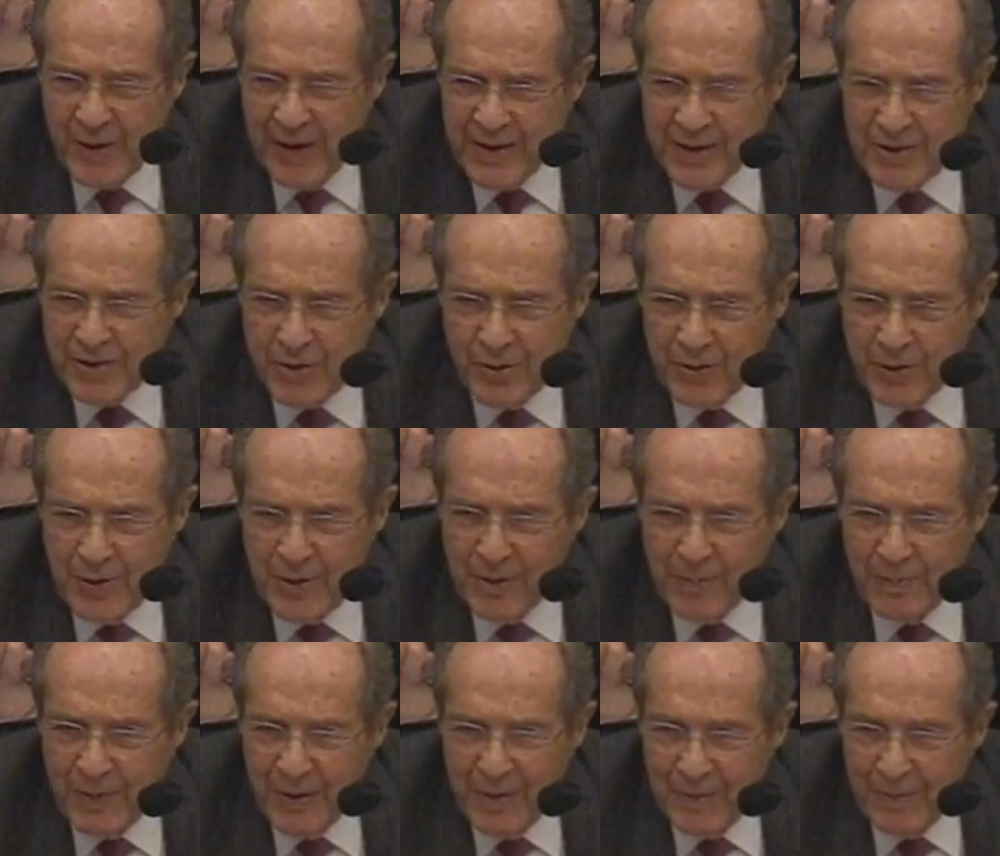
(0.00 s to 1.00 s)
I just don't think,
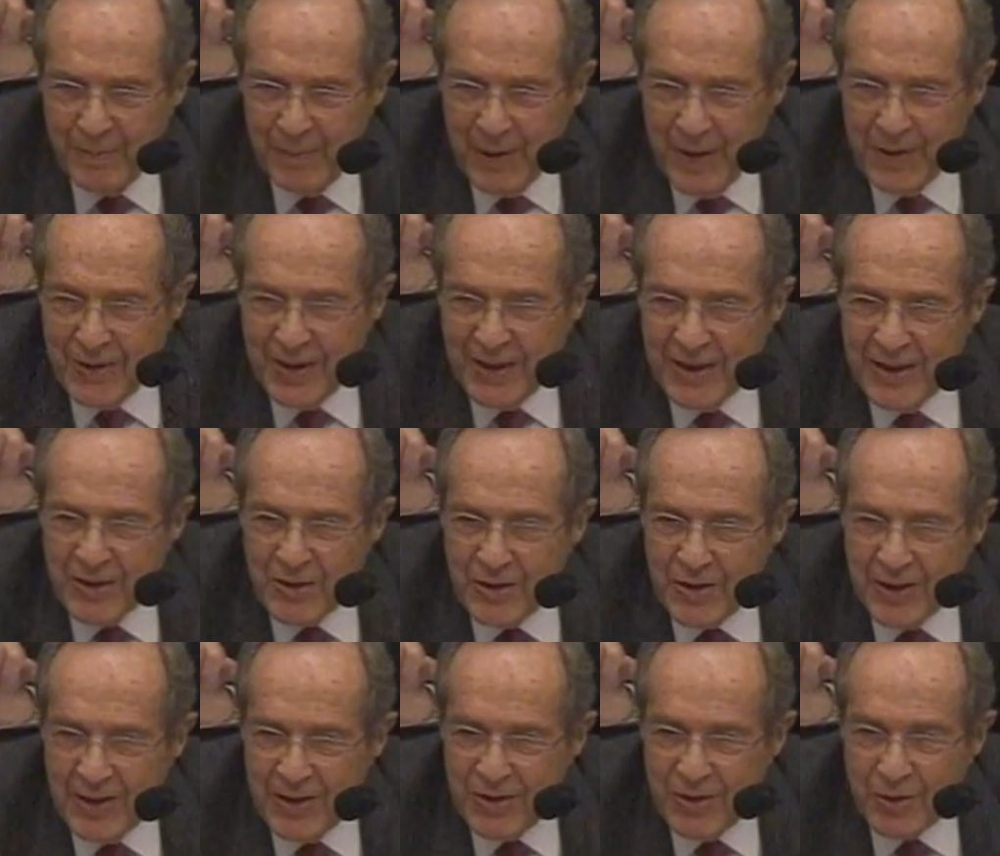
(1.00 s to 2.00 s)
my thinking
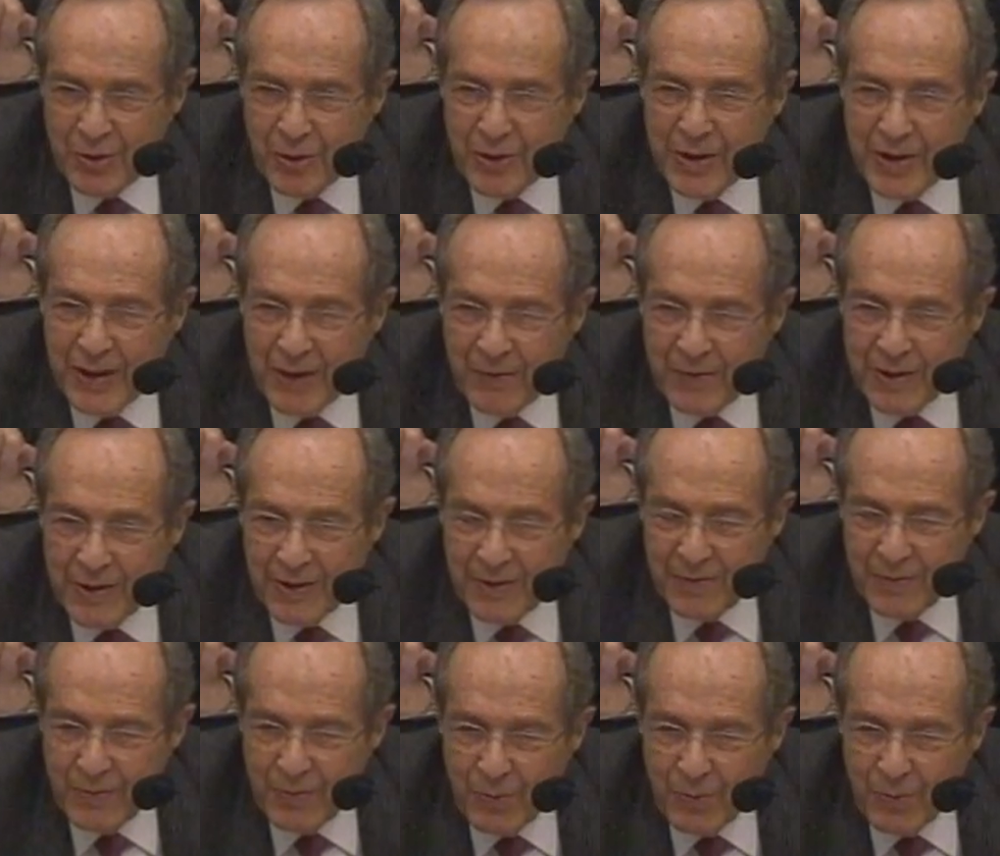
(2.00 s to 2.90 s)
isn't good enough to